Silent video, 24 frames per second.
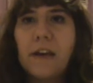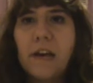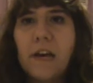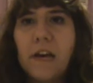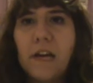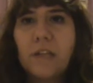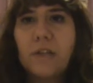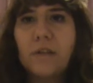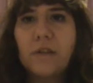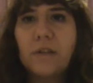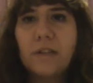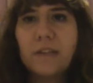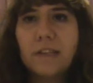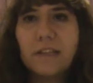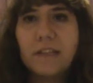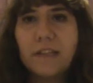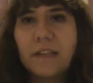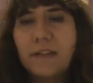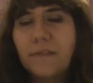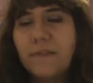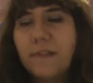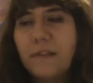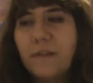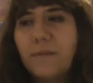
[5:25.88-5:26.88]
So this
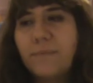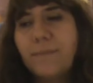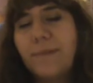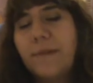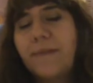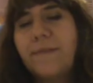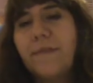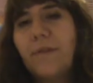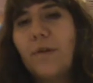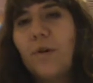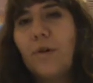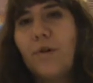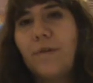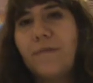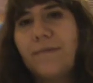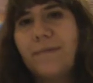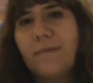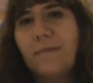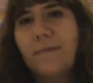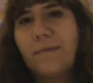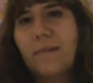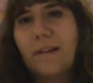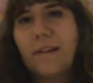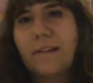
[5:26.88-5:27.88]
gives me a bit of an
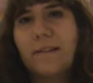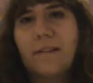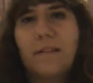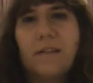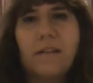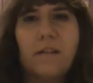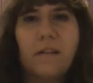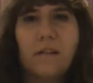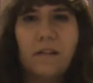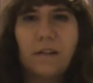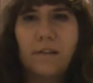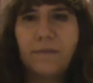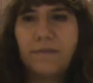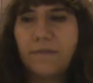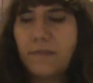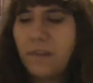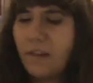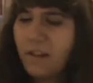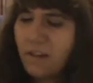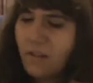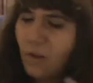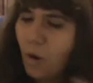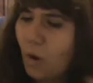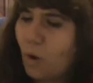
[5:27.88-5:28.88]
overrun of
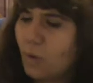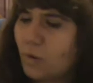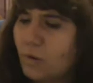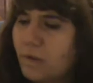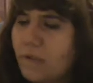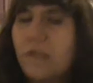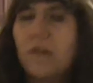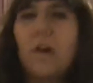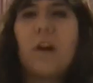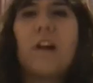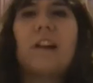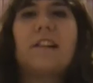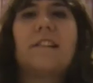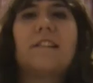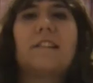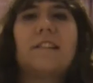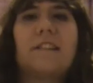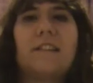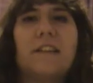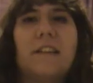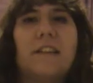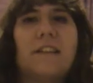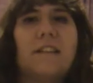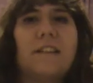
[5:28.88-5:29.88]
like the whole site
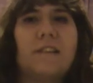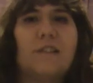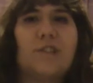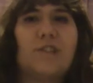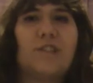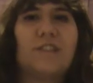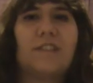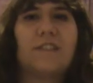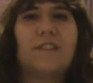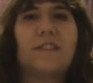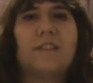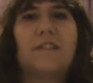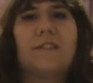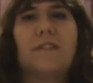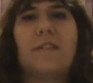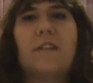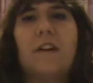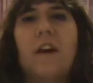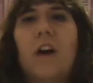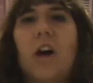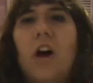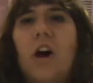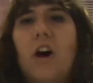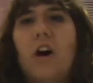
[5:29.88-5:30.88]
and the gist
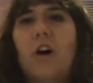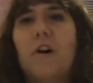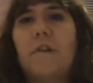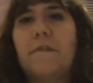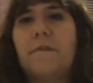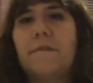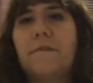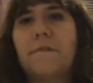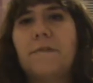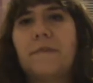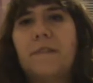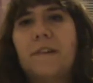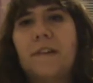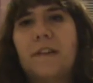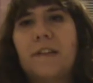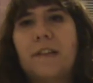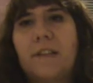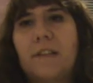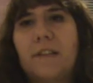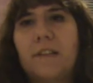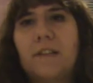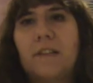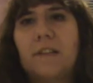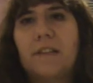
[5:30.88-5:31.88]
of
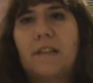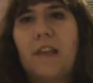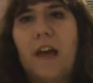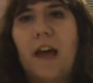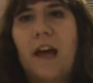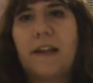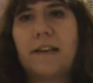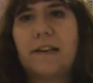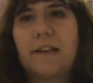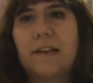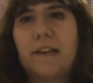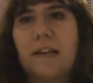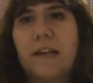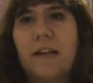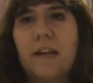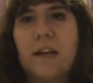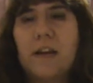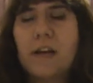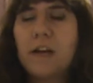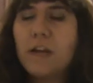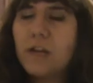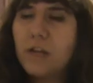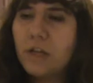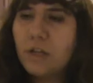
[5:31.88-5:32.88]
that.
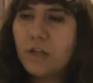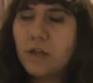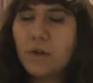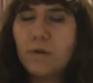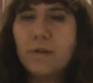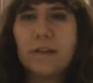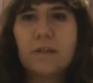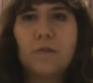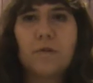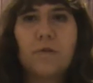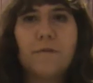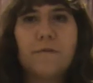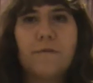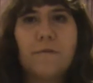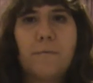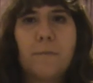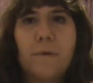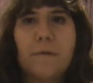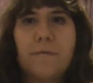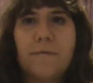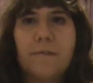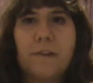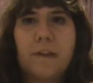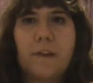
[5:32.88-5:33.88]
So that's all for my
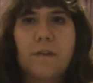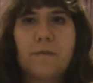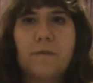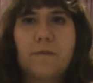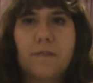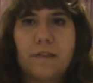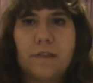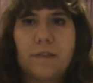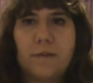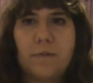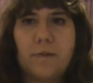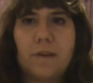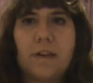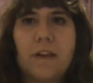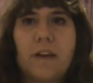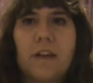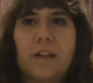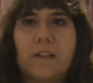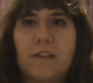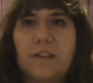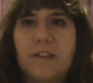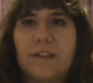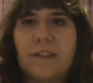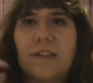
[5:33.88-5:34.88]
video for this week. I'll
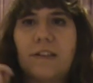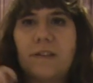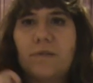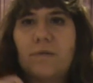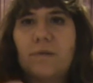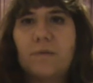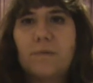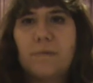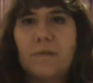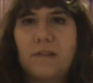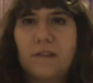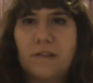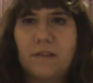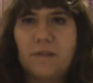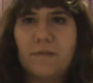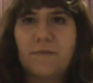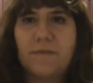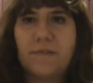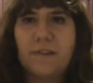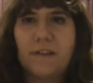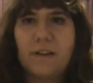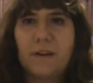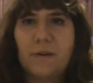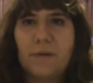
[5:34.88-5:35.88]
see you next week with a new
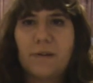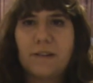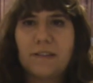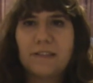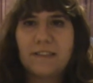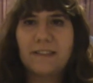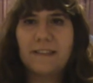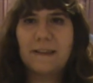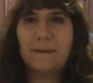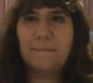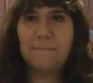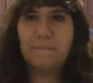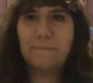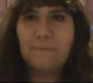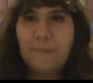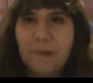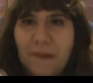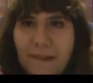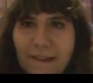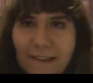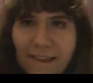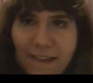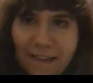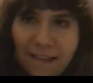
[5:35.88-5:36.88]
video. See you then.
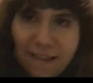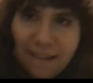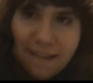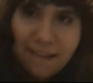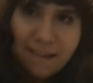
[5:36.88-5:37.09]
Bye.